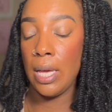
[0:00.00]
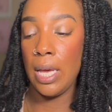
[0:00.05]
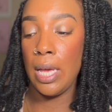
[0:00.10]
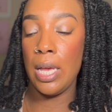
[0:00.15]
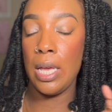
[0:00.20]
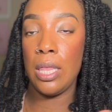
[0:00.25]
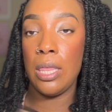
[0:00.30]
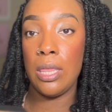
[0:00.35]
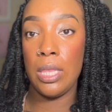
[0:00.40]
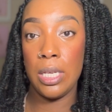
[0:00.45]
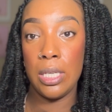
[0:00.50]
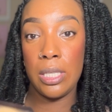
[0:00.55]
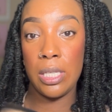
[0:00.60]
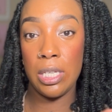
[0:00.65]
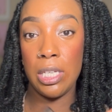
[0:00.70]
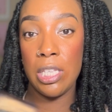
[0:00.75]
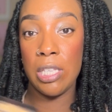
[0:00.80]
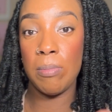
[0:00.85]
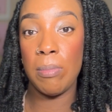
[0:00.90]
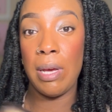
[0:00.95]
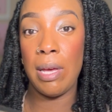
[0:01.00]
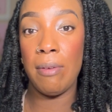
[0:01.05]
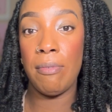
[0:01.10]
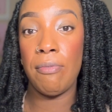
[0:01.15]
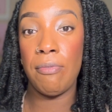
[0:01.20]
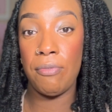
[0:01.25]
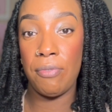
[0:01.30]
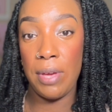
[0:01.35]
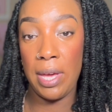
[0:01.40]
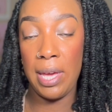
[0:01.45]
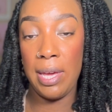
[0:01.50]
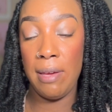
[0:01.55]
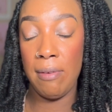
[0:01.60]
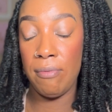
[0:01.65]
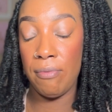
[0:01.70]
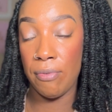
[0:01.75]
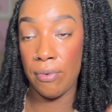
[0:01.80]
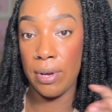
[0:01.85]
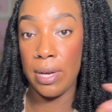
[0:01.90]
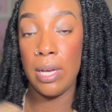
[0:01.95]
And this is my
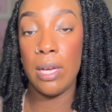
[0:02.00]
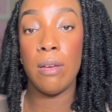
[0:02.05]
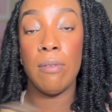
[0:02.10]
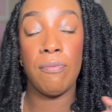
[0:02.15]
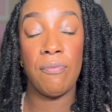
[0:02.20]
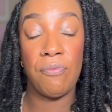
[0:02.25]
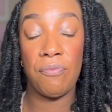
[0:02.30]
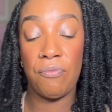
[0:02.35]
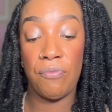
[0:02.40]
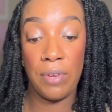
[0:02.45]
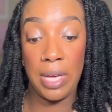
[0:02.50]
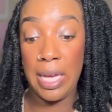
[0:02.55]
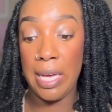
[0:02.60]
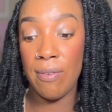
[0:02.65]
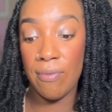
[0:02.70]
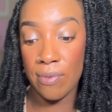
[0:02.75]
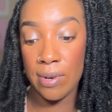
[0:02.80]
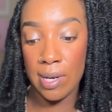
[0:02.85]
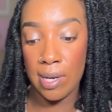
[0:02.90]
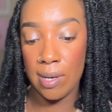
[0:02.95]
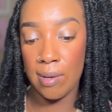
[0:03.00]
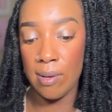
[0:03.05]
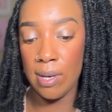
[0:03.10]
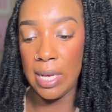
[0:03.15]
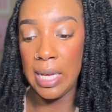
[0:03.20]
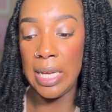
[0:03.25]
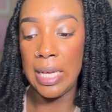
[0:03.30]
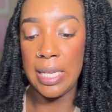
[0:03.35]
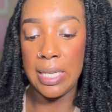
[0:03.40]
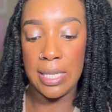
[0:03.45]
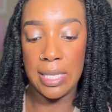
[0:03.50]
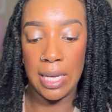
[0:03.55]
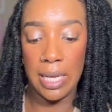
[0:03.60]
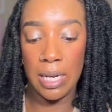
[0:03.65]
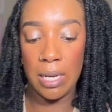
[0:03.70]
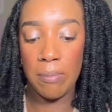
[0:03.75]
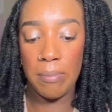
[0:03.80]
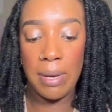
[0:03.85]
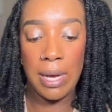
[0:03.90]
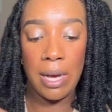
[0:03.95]
favorite
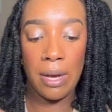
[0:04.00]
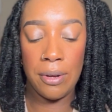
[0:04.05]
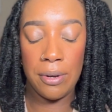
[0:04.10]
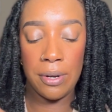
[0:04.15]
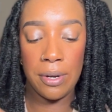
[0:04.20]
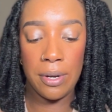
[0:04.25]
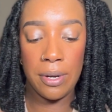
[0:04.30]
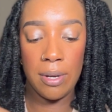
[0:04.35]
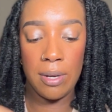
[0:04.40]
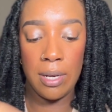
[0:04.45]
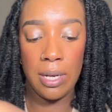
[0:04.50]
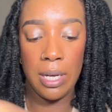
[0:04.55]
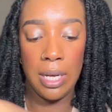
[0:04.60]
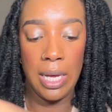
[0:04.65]
setting powder.